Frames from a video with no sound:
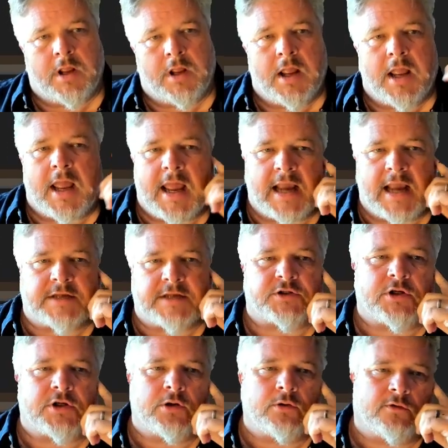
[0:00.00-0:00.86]

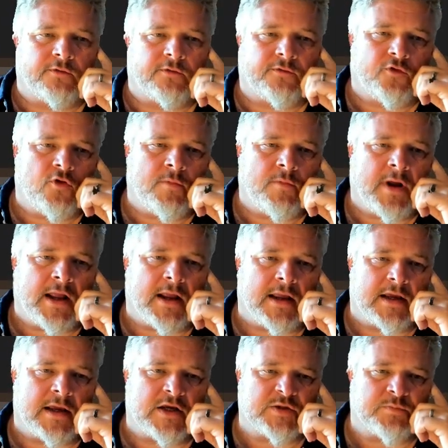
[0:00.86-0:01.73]
execute the format.
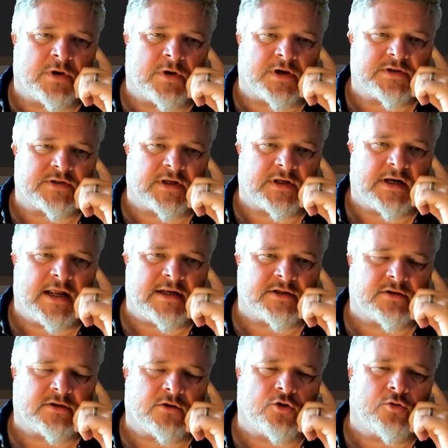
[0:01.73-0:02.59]
Here's my select
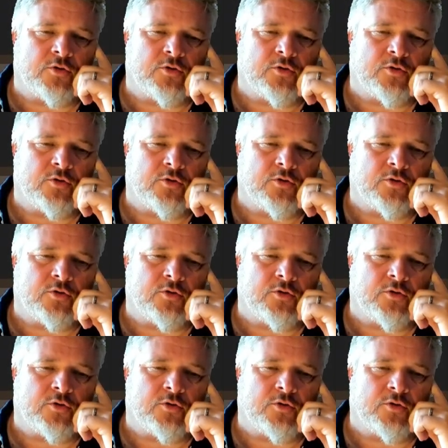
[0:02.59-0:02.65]
loop.